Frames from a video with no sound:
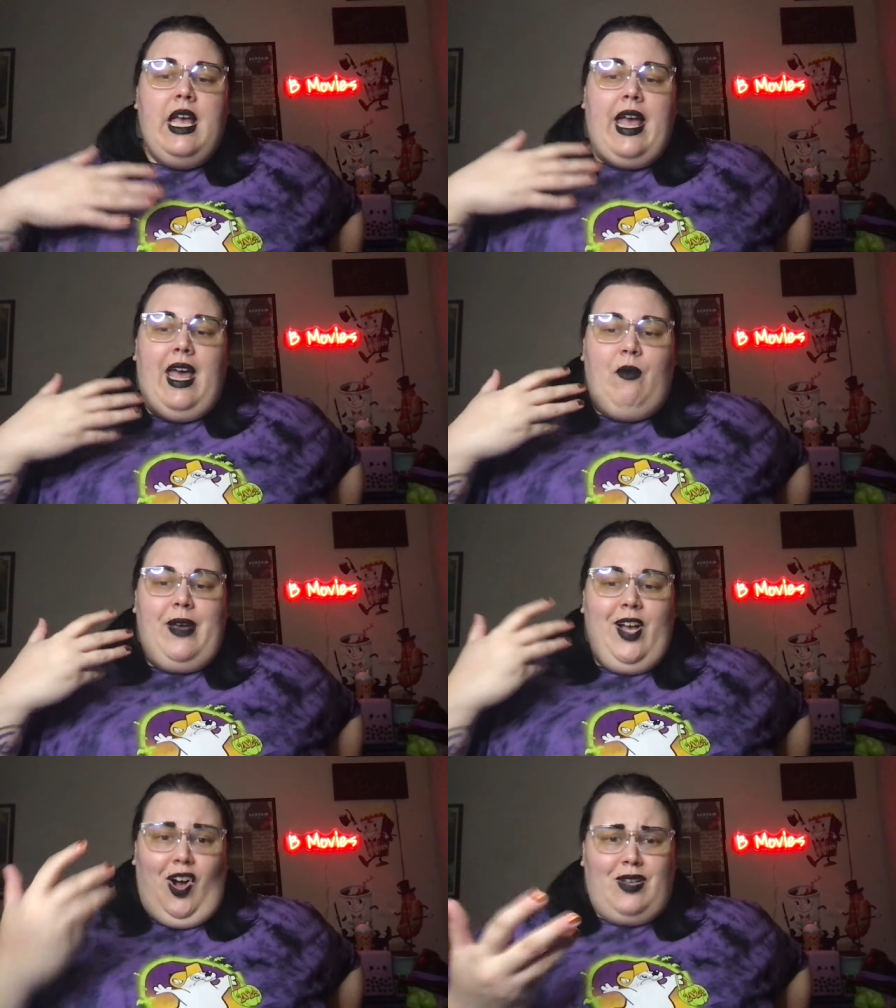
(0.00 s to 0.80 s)
And
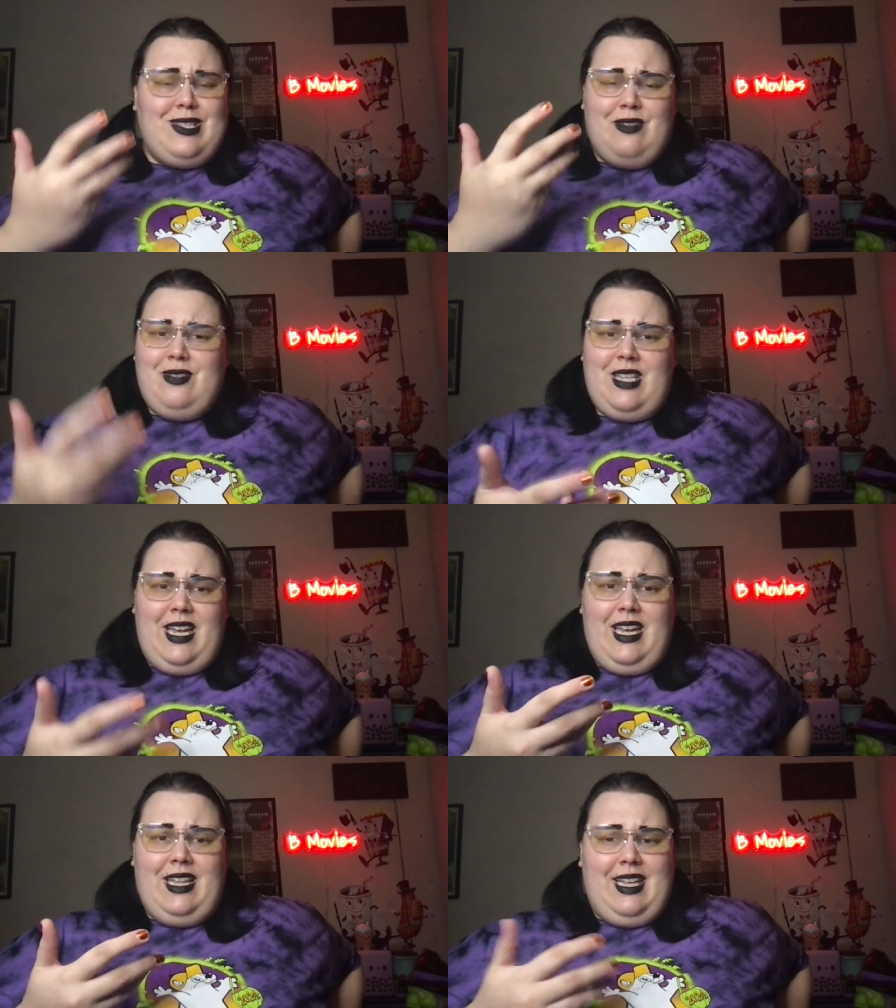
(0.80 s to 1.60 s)
we also
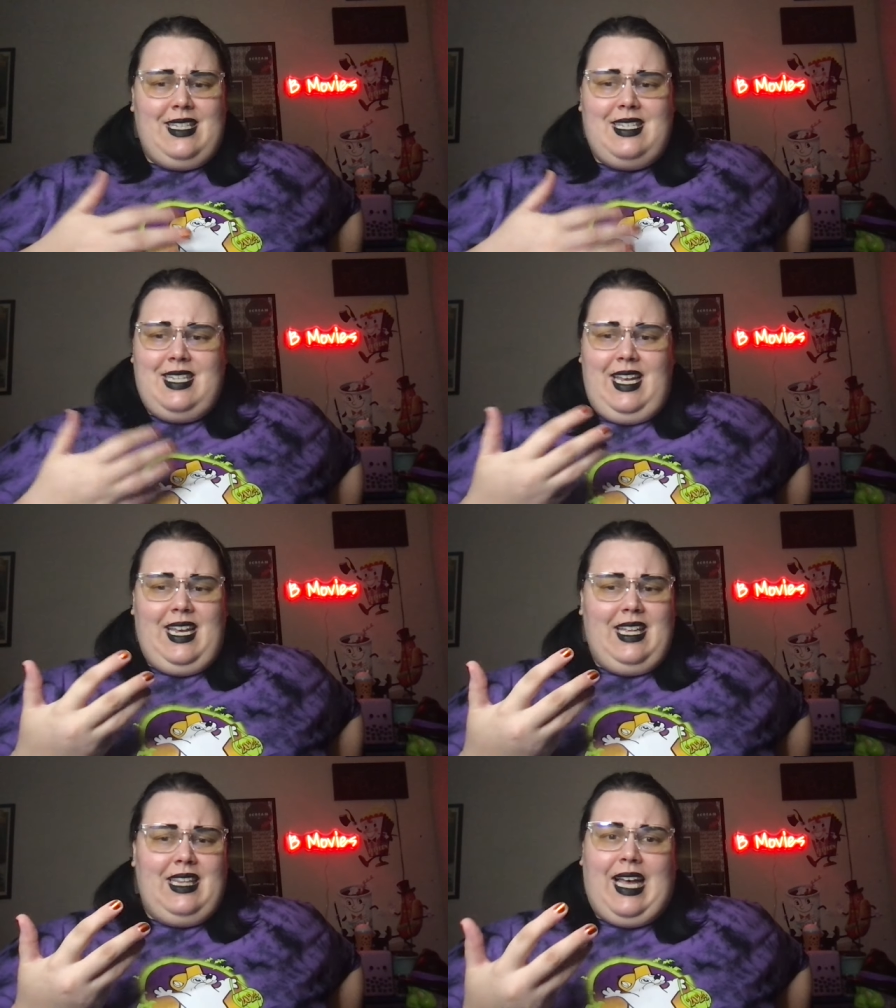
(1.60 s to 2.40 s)
see that
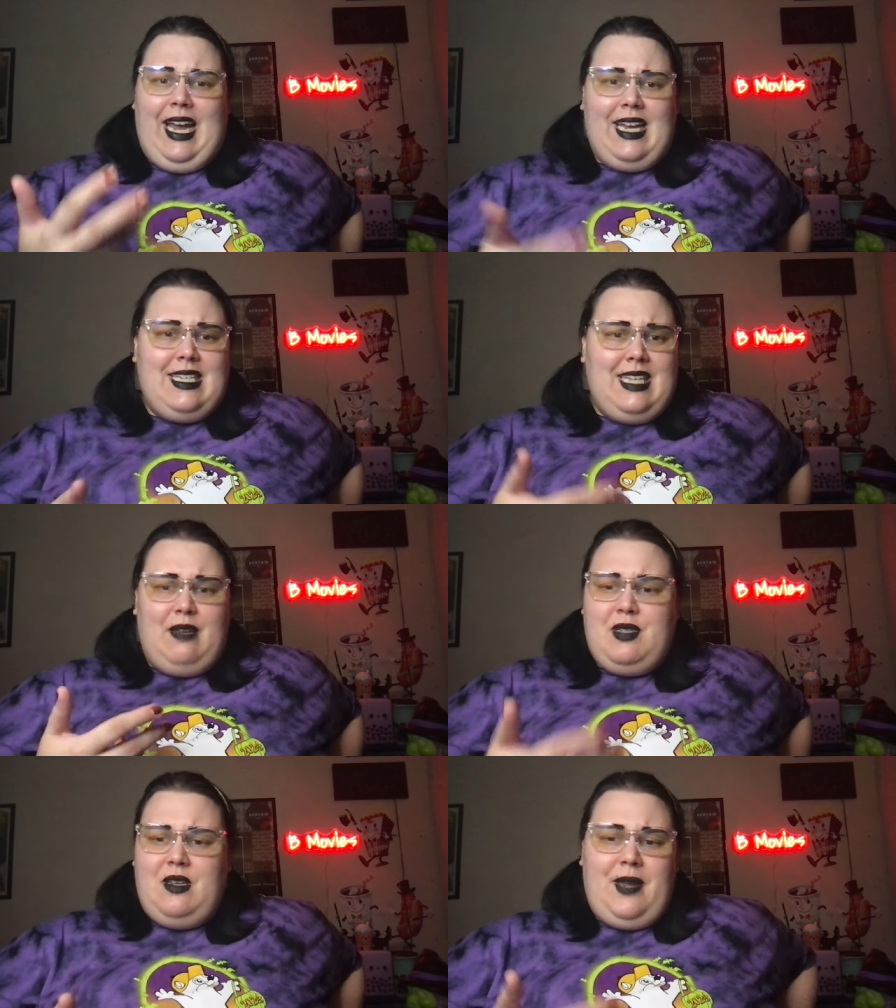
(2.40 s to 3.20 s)
Segan, like,
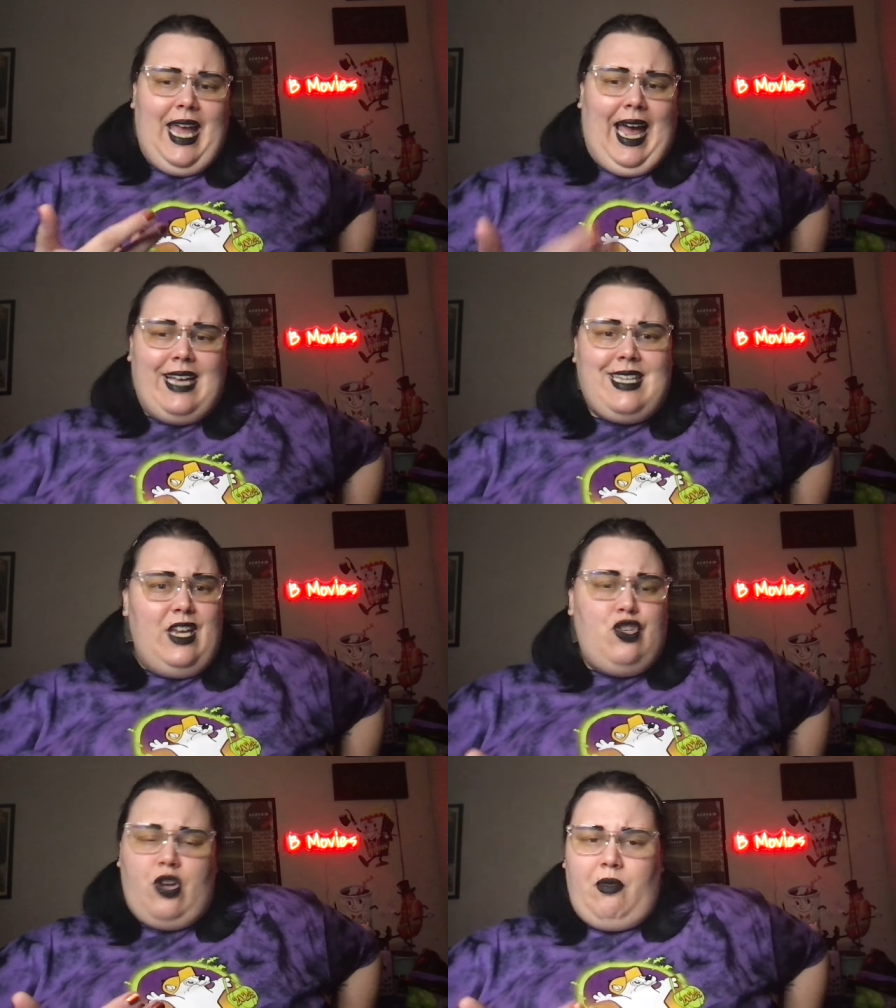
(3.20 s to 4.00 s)
seems to be
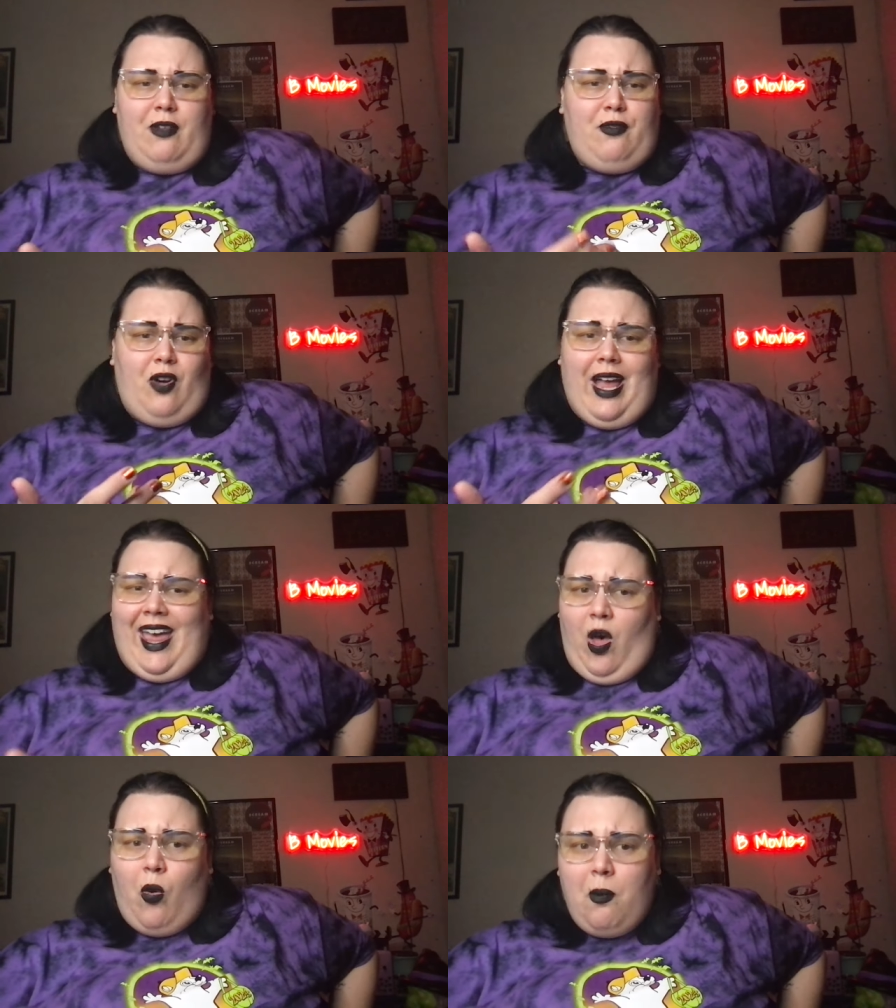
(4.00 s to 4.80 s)
asking Jonah for
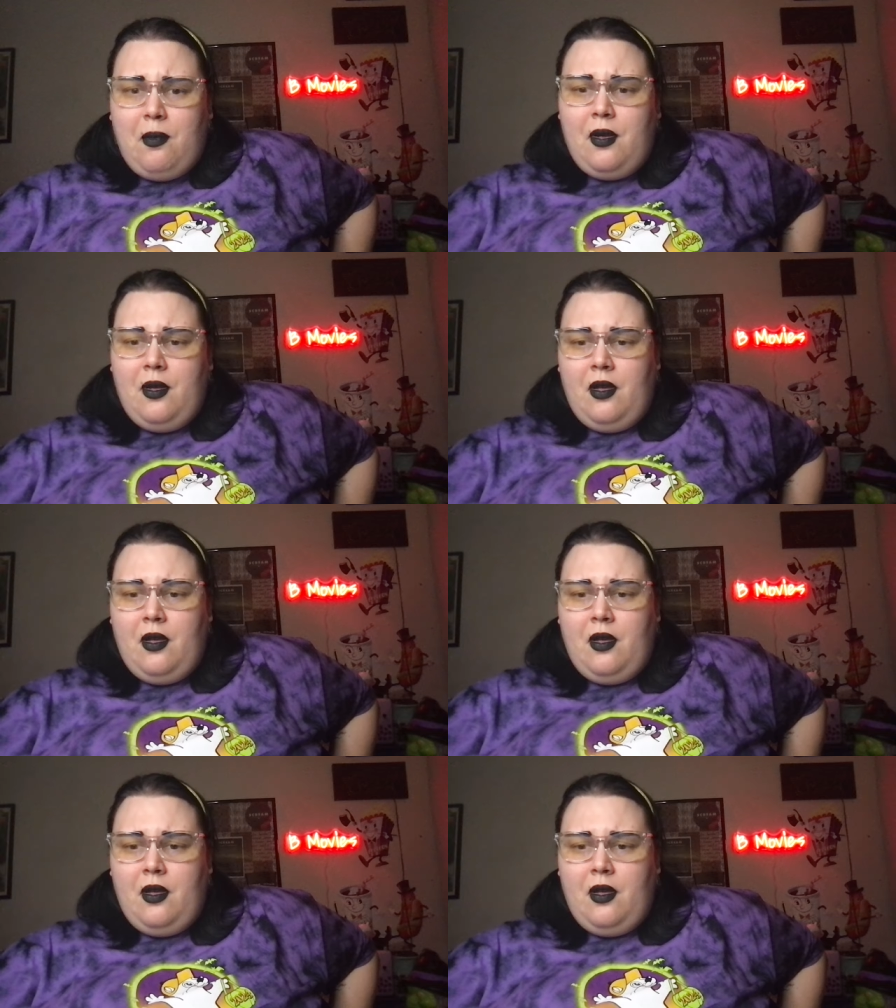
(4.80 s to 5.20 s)
help.